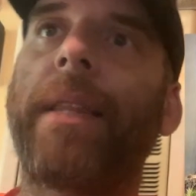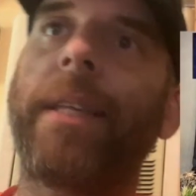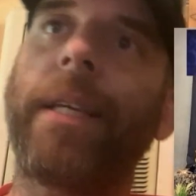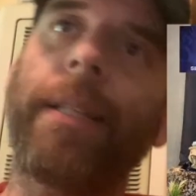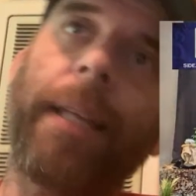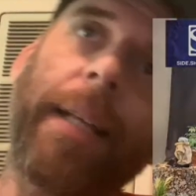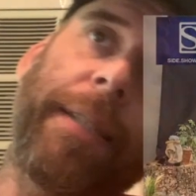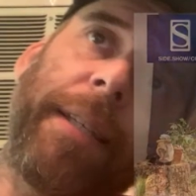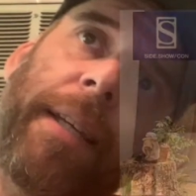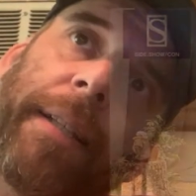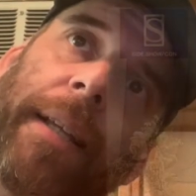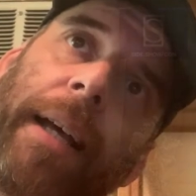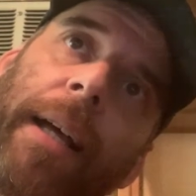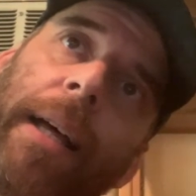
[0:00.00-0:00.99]
I think that's
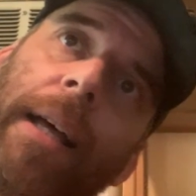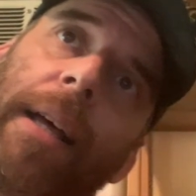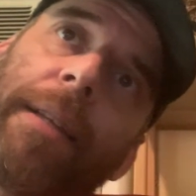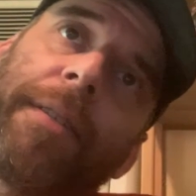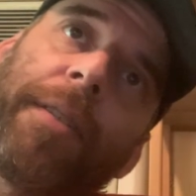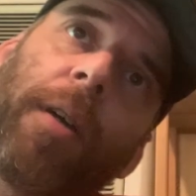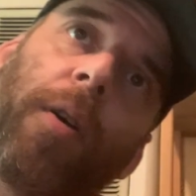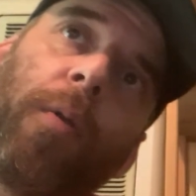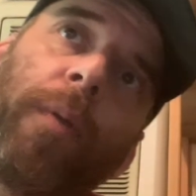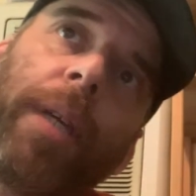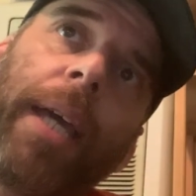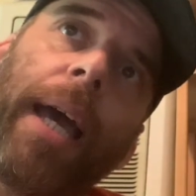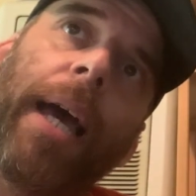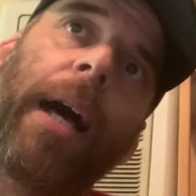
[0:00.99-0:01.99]
it. Uh,
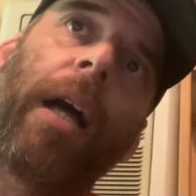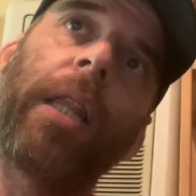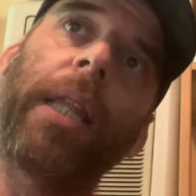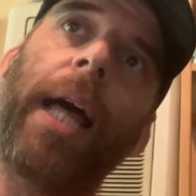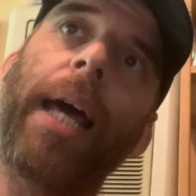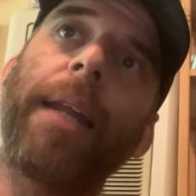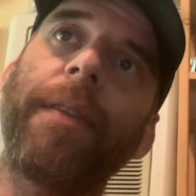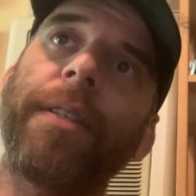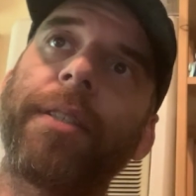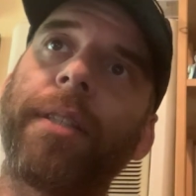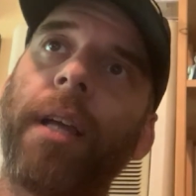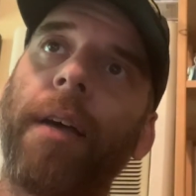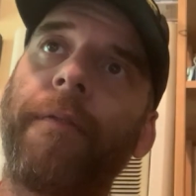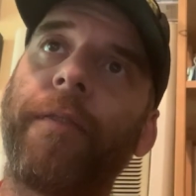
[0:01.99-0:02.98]
so yeah, a lot of
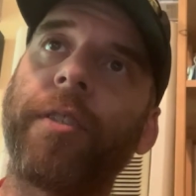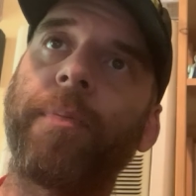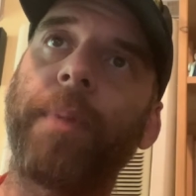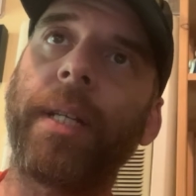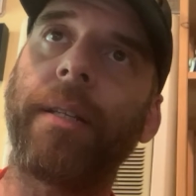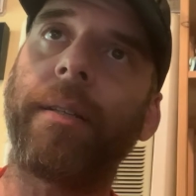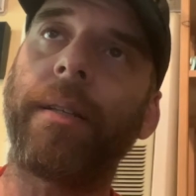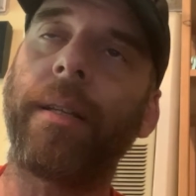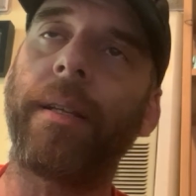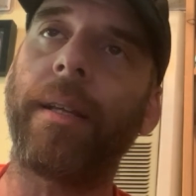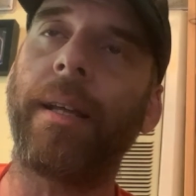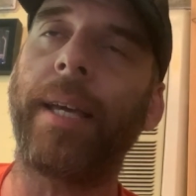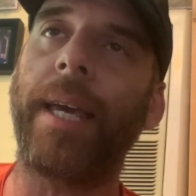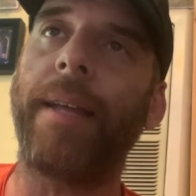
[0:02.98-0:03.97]
this stuff has been
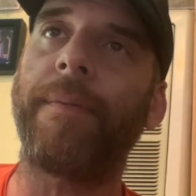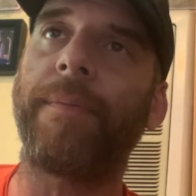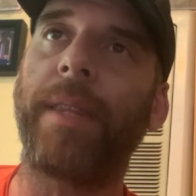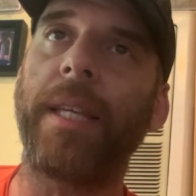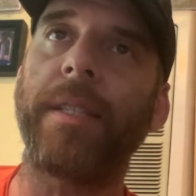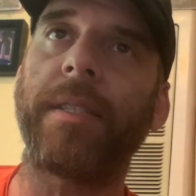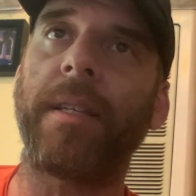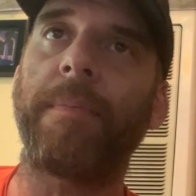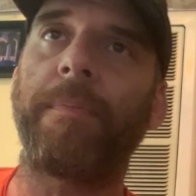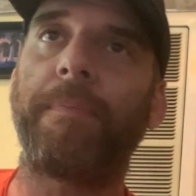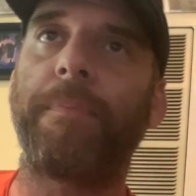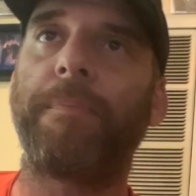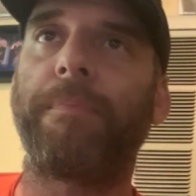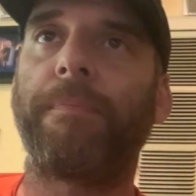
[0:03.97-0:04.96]
again things that
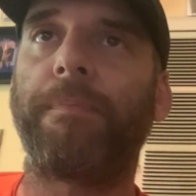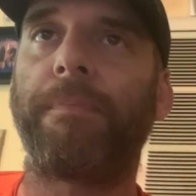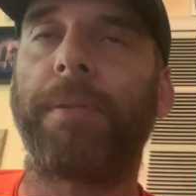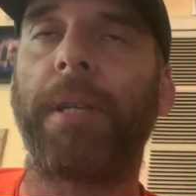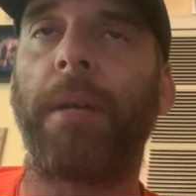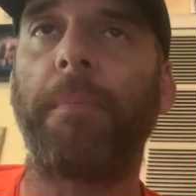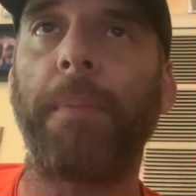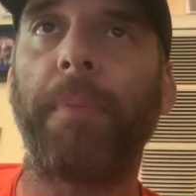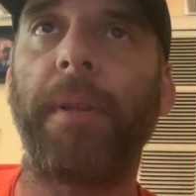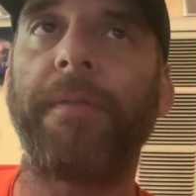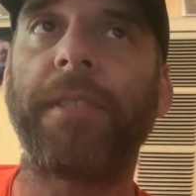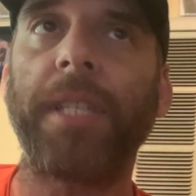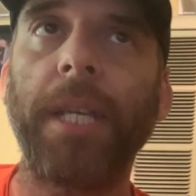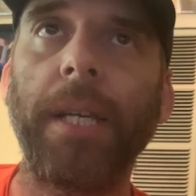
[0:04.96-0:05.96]
some
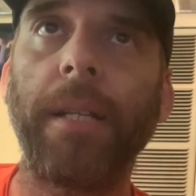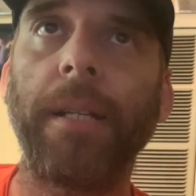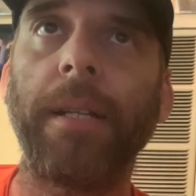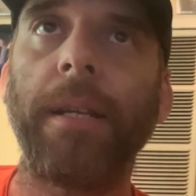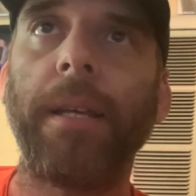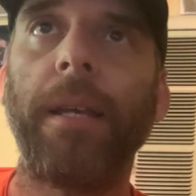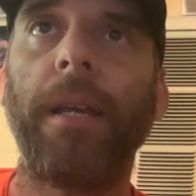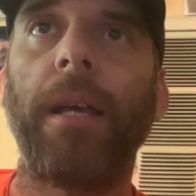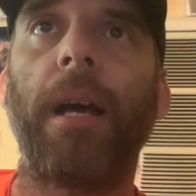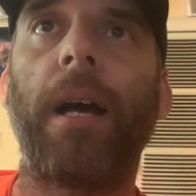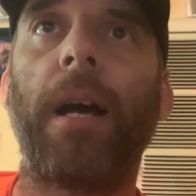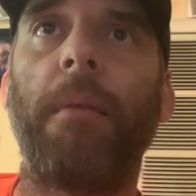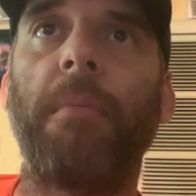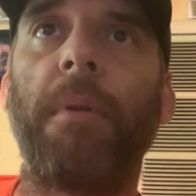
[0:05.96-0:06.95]
people have seen,
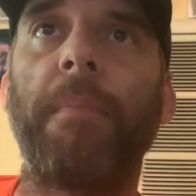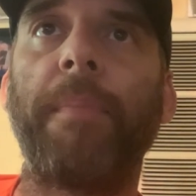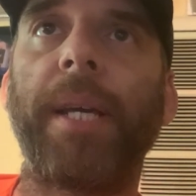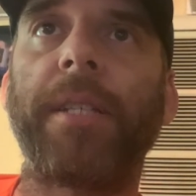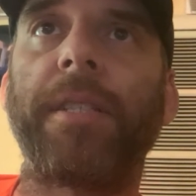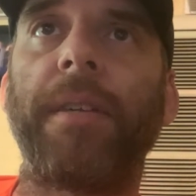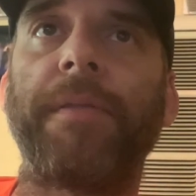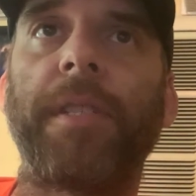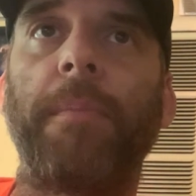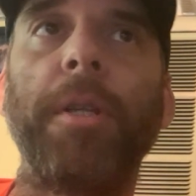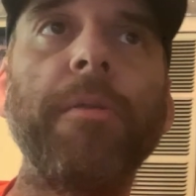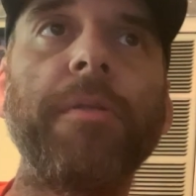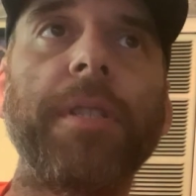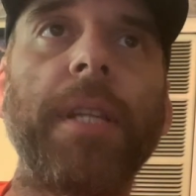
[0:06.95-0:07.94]
um, a mix of
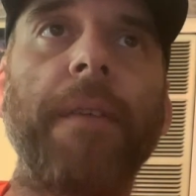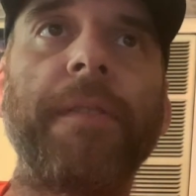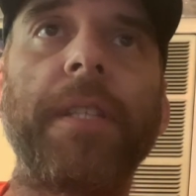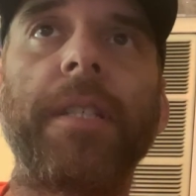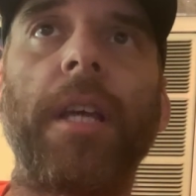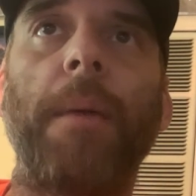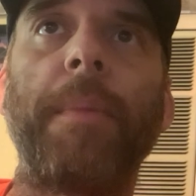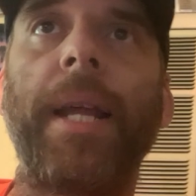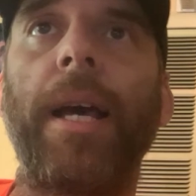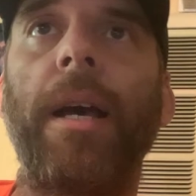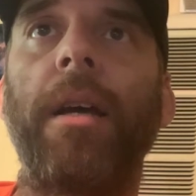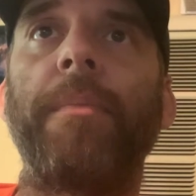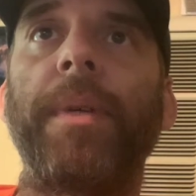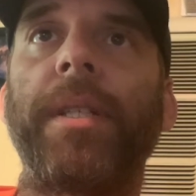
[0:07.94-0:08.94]
some new stuff that's coming
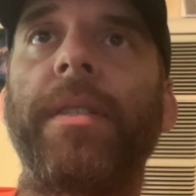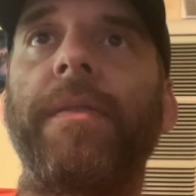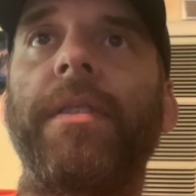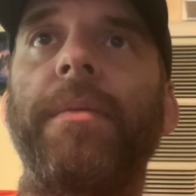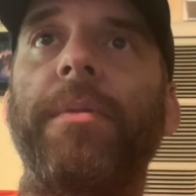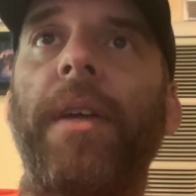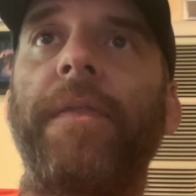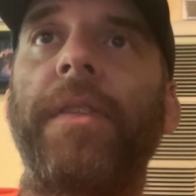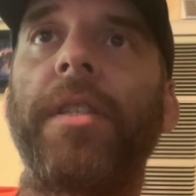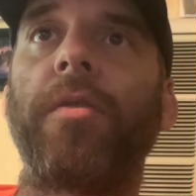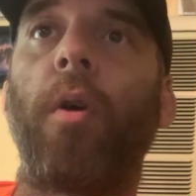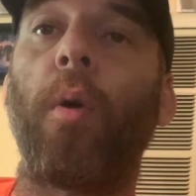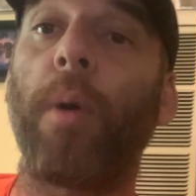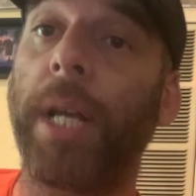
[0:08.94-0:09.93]
out, a mix of some stuff
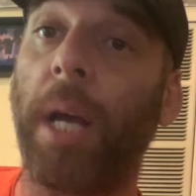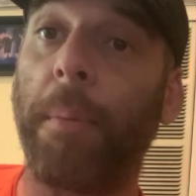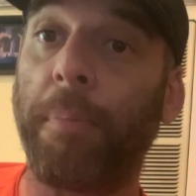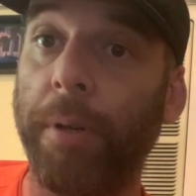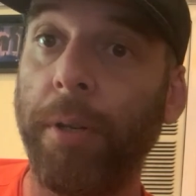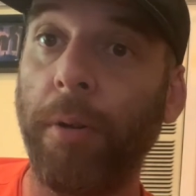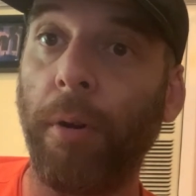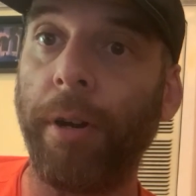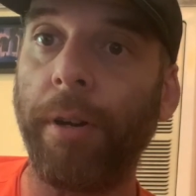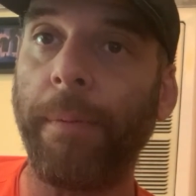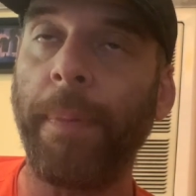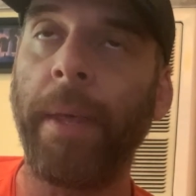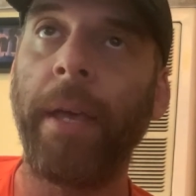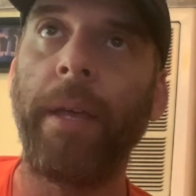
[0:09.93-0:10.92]
that's already on
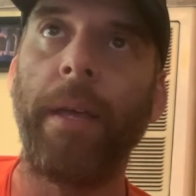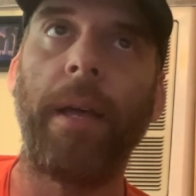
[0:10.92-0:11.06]
pre-order.